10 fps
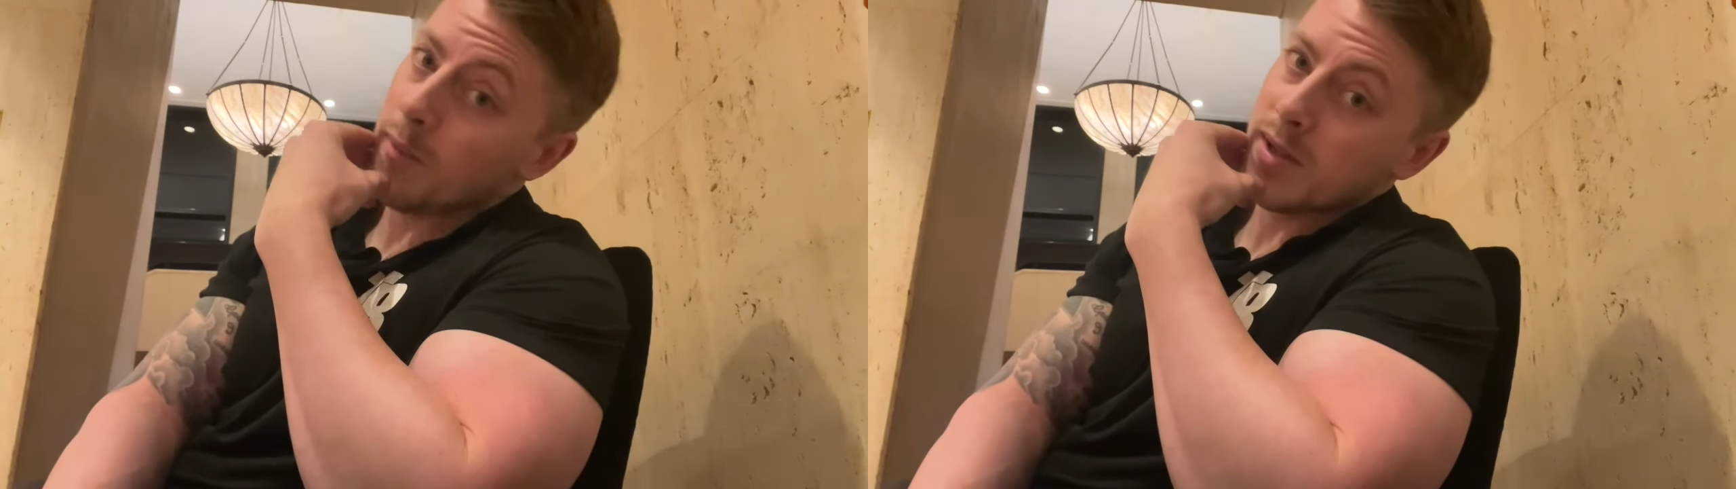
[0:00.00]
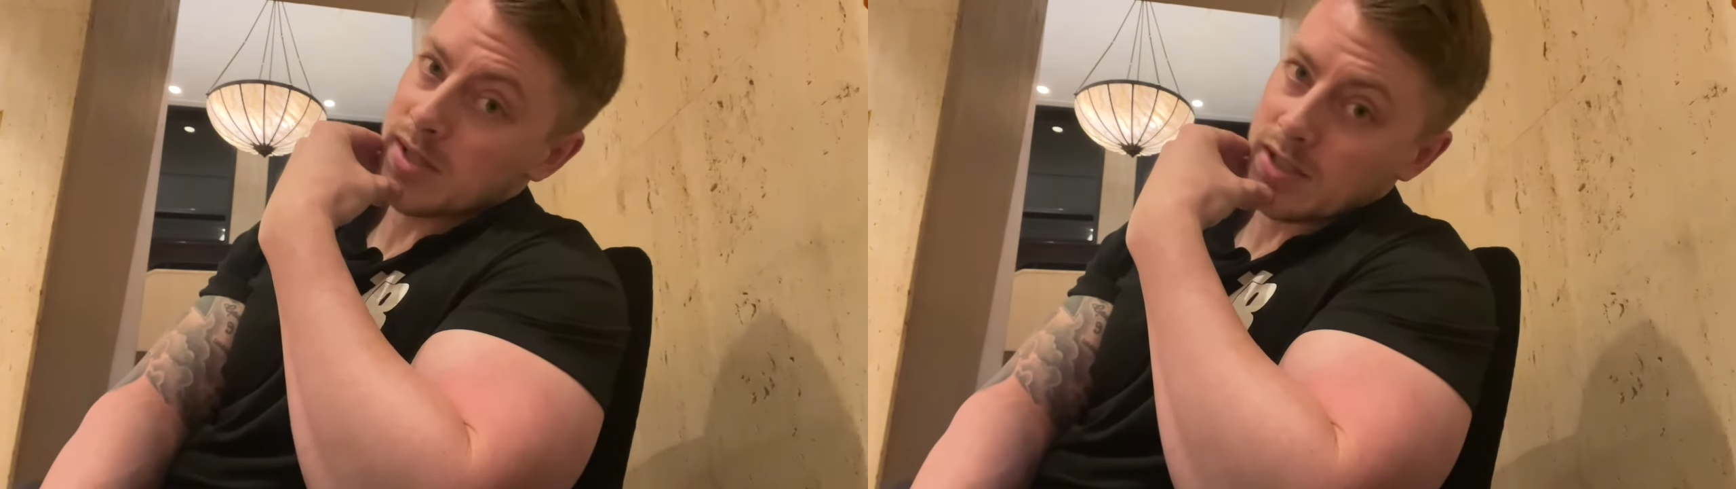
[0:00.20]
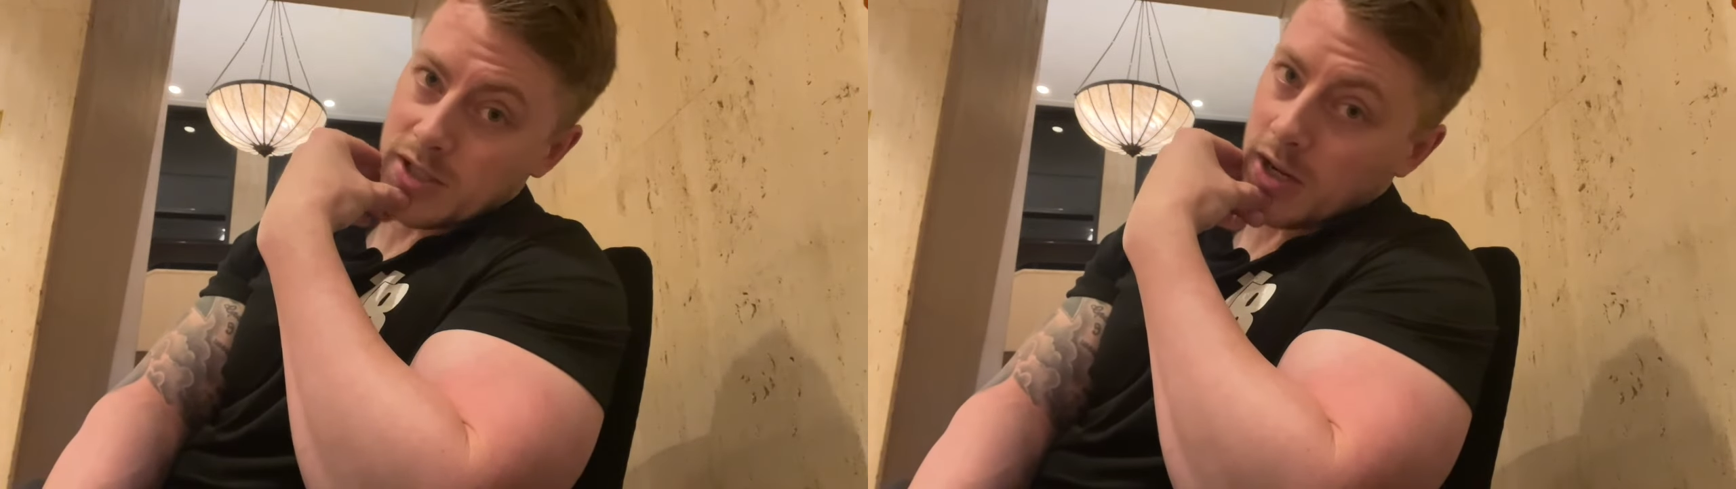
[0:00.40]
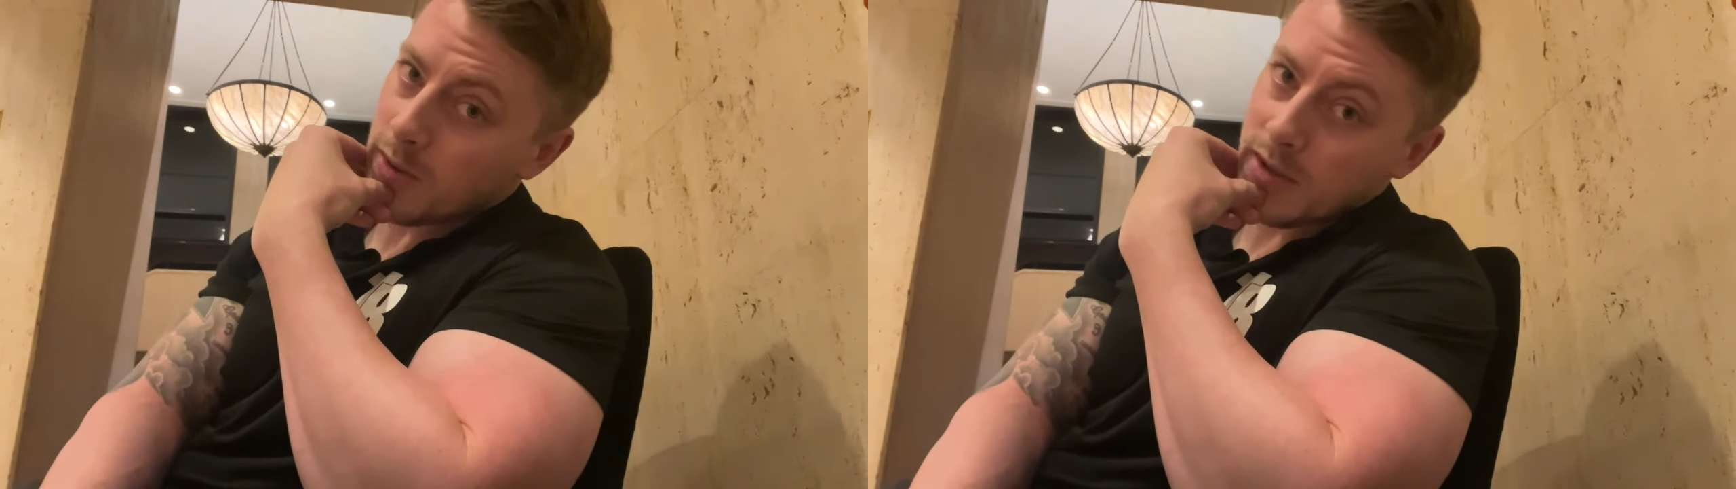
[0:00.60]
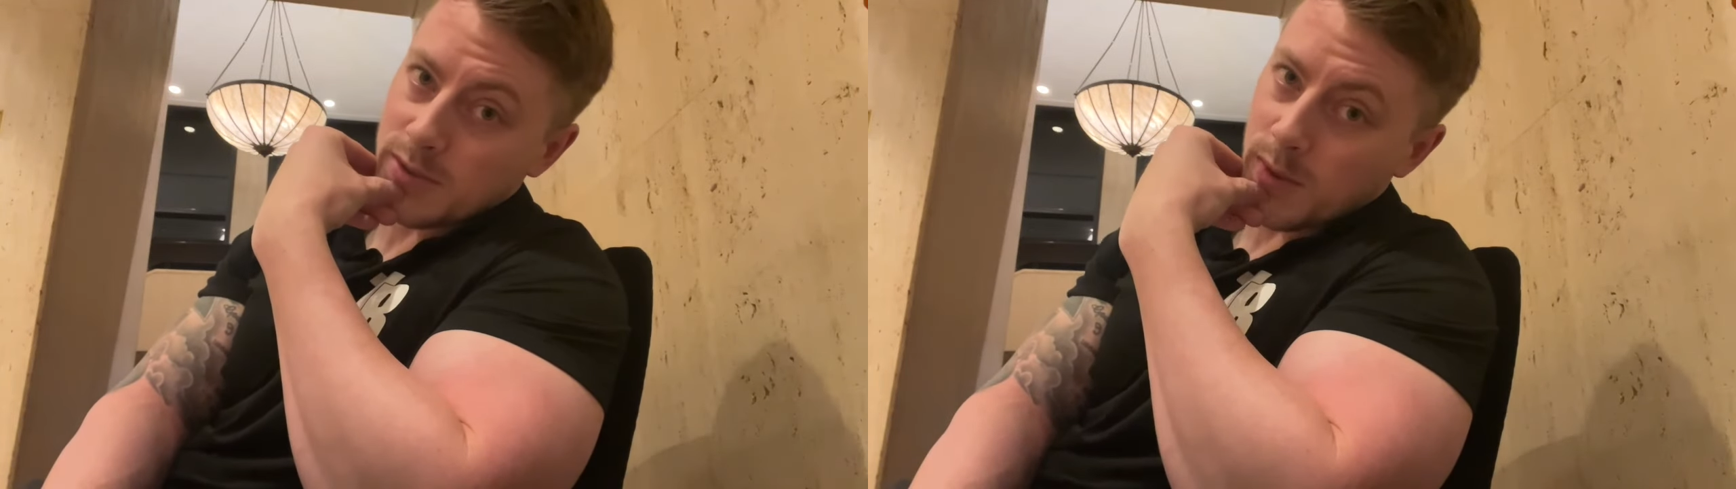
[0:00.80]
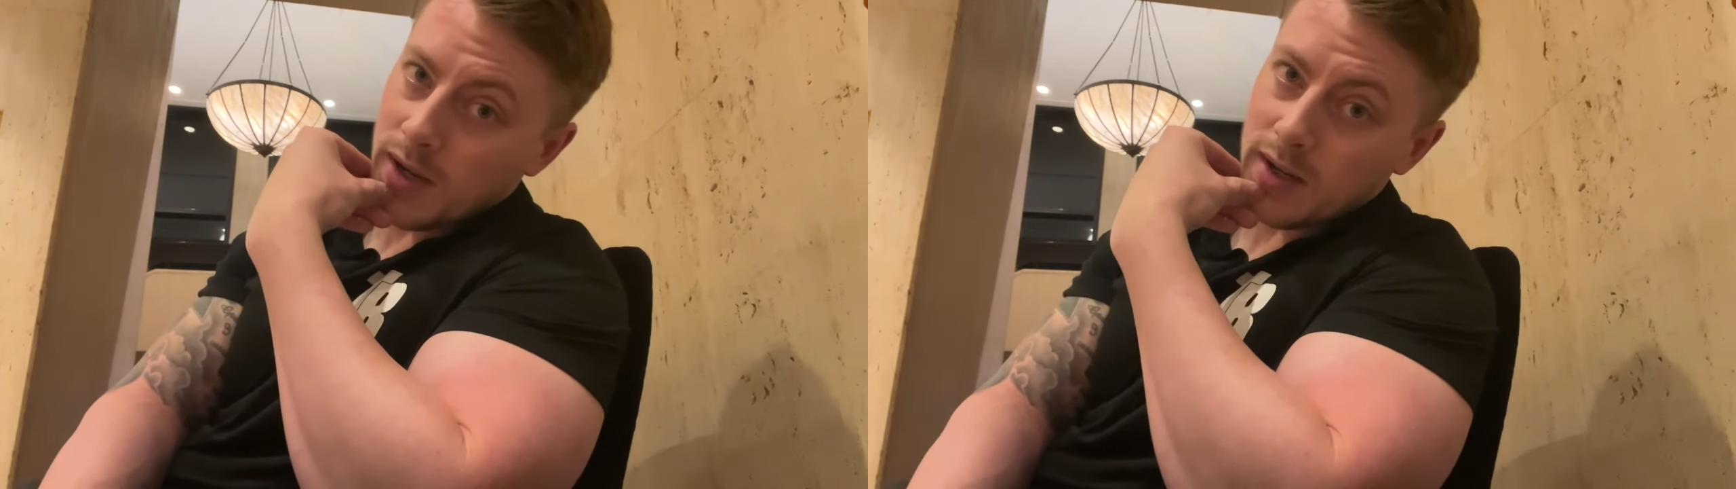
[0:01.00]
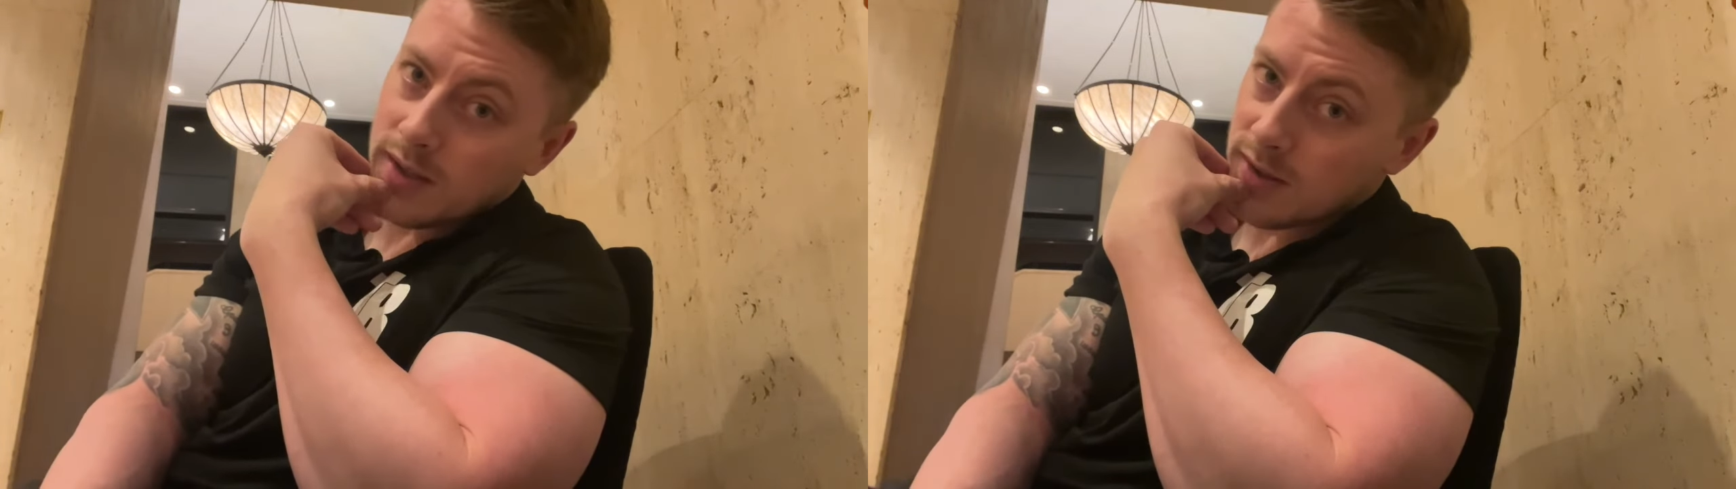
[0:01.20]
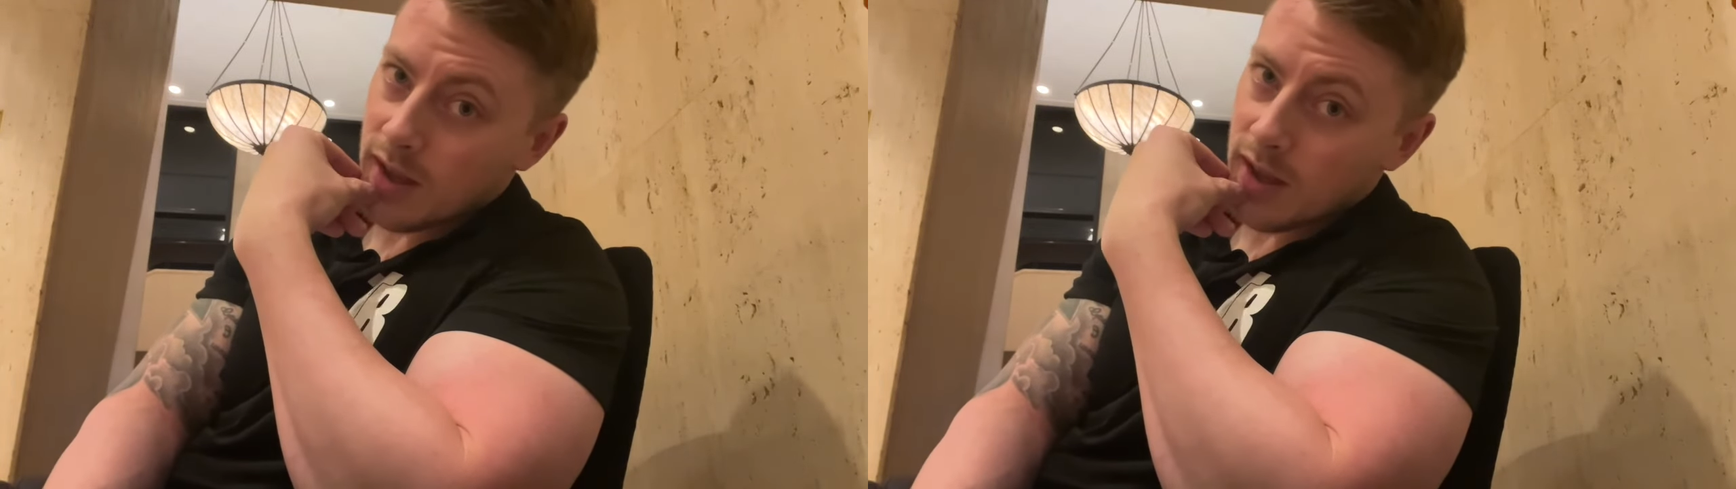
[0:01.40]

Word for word: busy the show is when